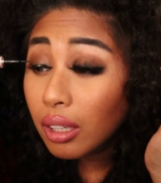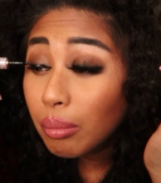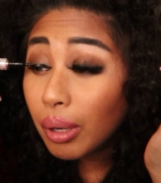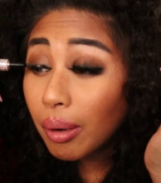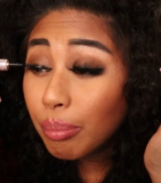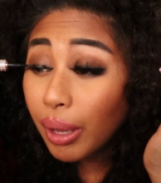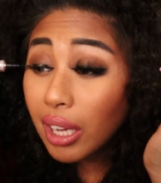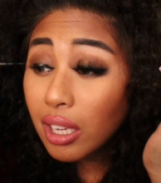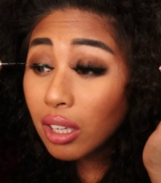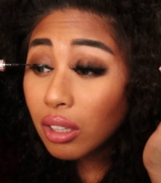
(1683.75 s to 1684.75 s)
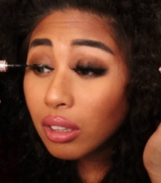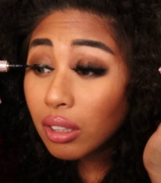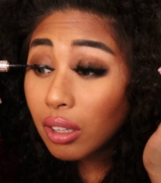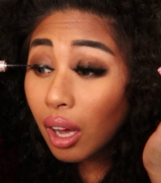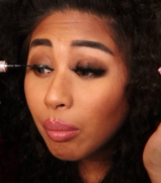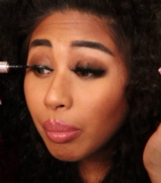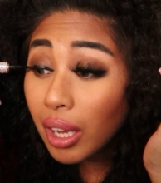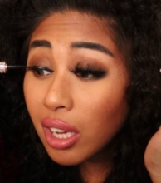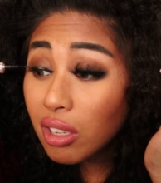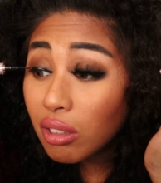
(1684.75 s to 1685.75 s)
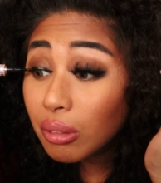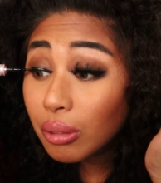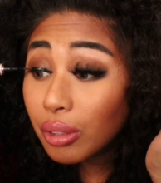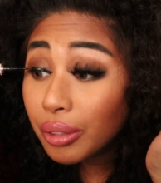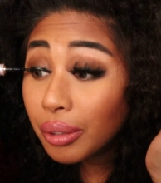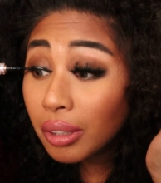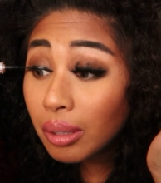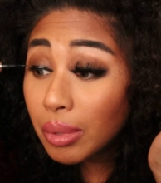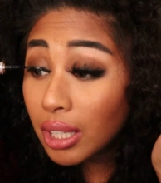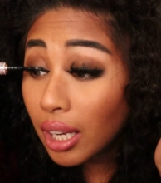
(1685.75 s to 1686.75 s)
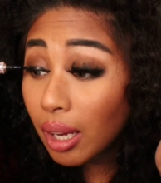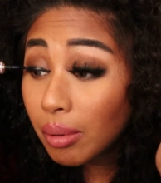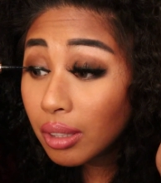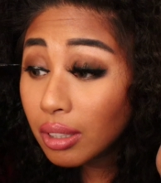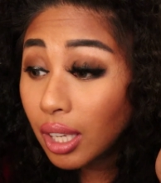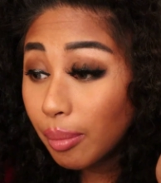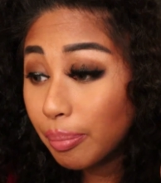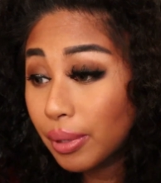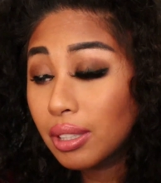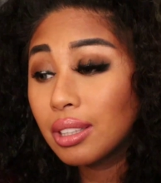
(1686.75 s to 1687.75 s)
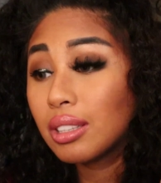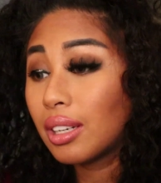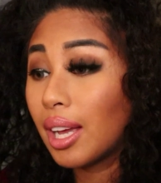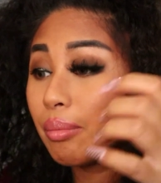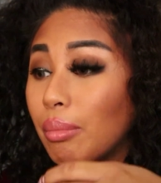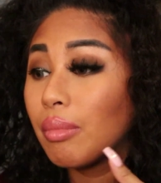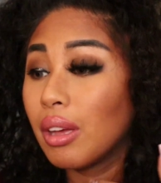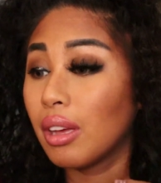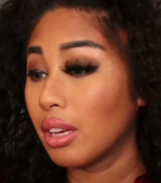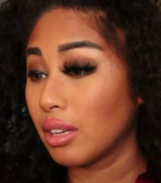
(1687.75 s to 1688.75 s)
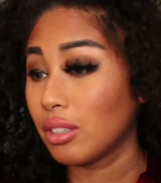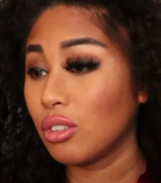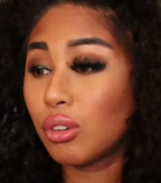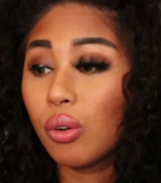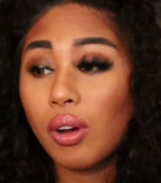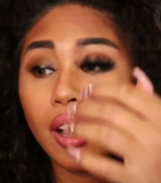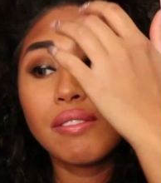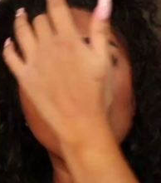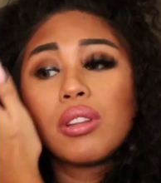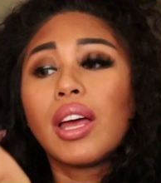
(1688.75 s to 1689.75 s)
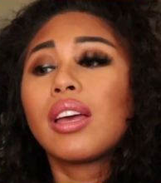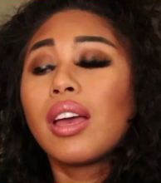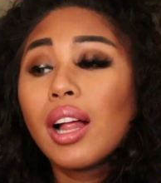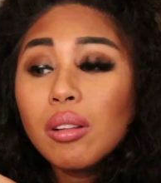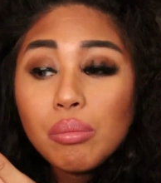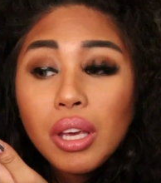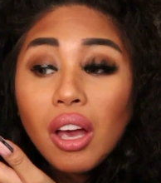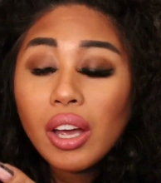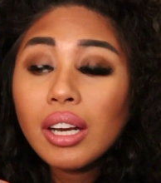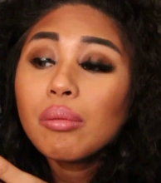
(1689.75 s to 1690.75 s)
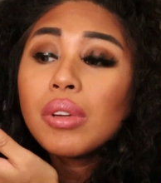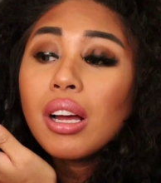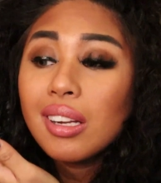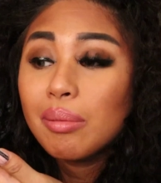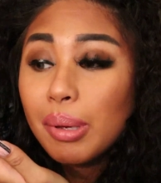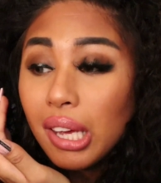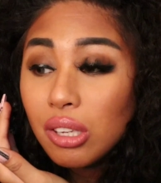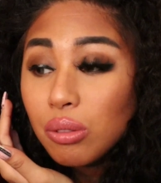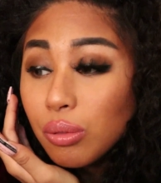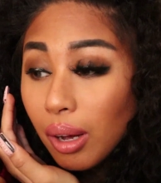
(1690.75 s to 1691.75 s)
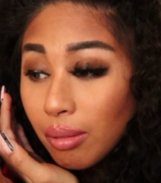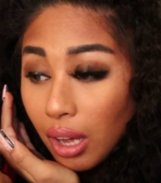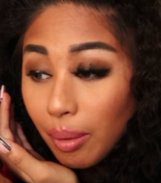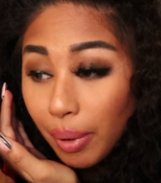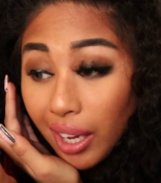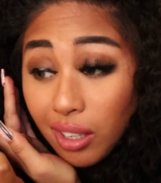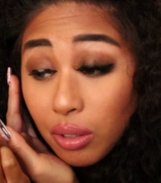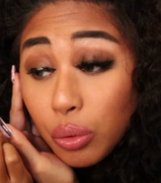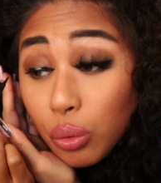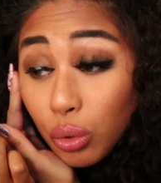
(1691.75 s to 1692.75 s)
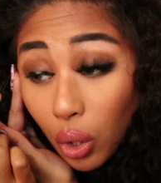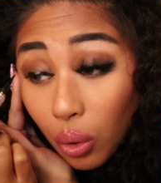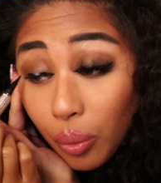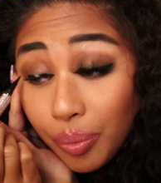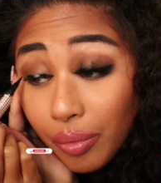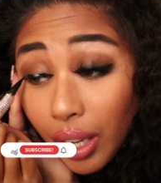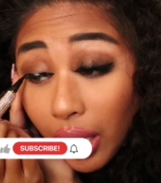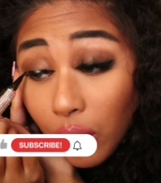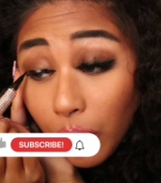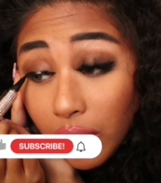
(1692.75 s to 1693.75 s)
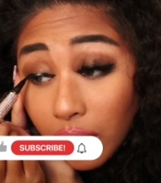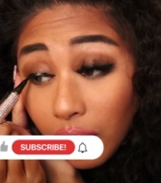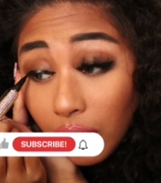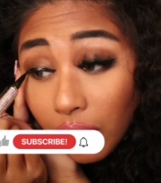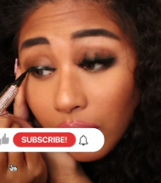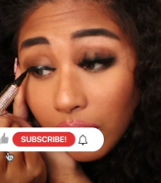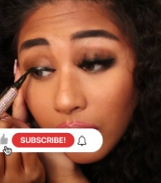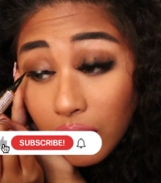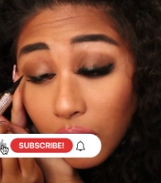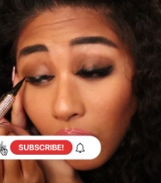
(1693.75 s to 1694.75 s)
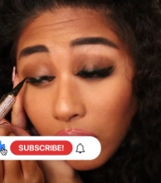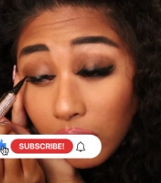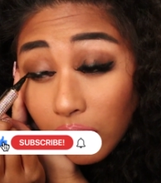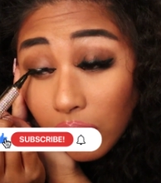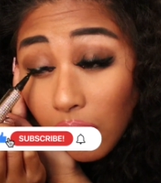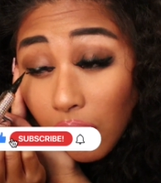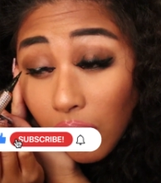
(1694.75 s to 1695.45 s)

but I'm paying you, you know what I mean? Like, I'm not the type of person to, like, you know, have you like help me out and I'm not gonna pay you. I pay you. So anyways, his daughter